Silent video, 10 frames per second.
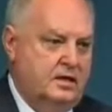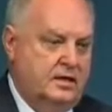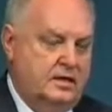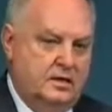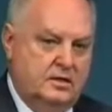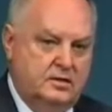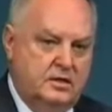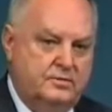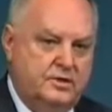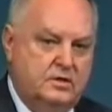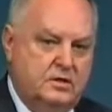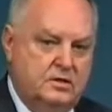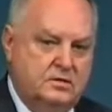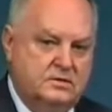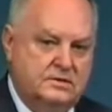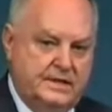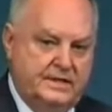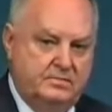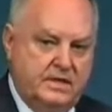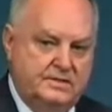and I can clearly recall
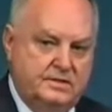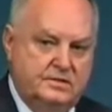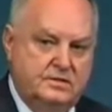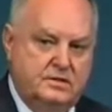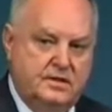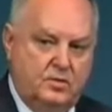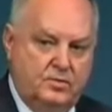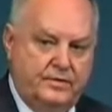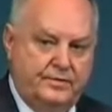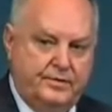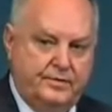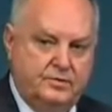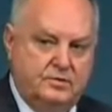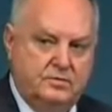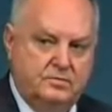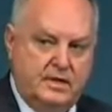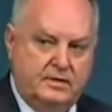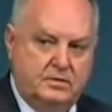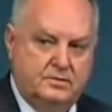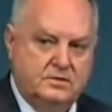seeing a message that went through
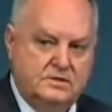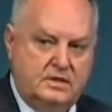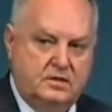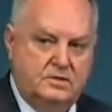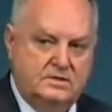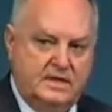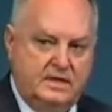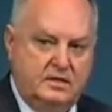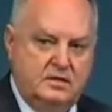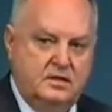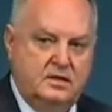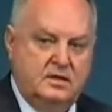my crypto center which said